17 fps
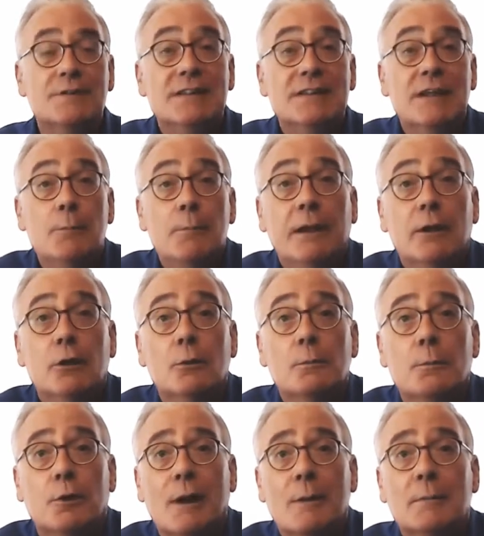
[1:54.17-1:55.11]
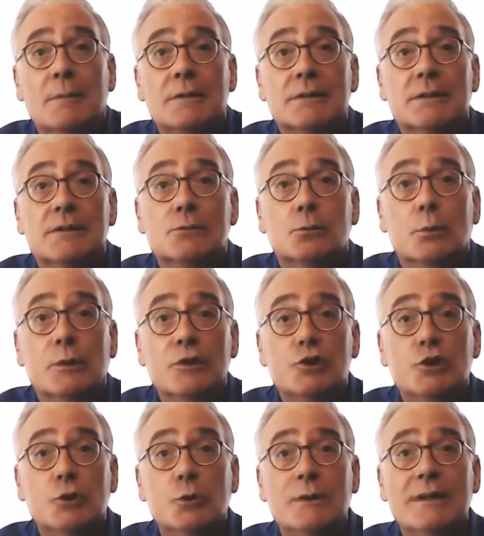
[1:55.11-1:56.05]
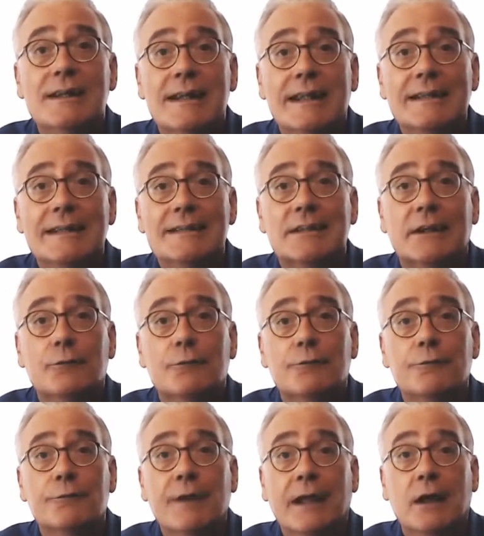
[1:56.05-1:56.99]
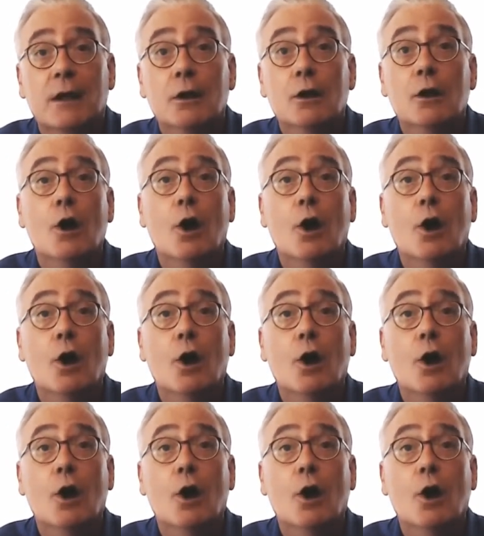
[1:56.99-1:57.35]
typical parameters which you would need to configure